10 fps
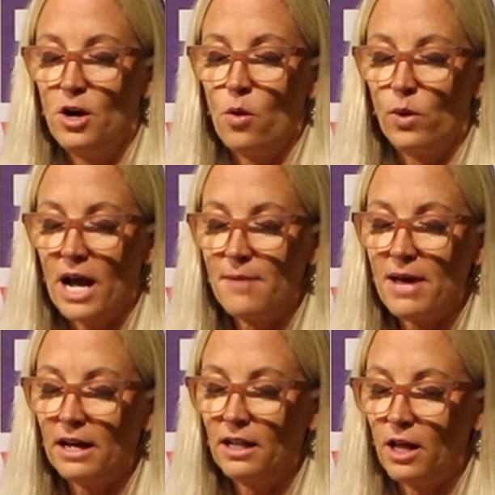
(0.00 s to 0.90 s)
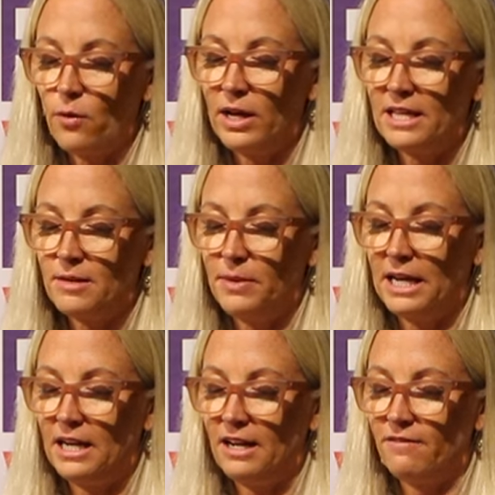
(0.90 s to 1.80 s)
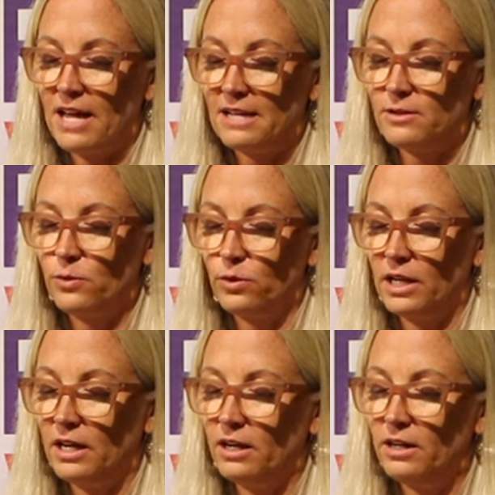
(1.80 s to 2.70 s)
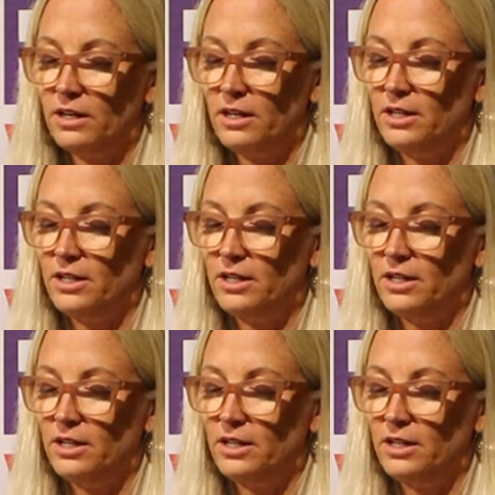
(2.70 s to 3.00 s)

When I met Chloe at the beginning of that school year,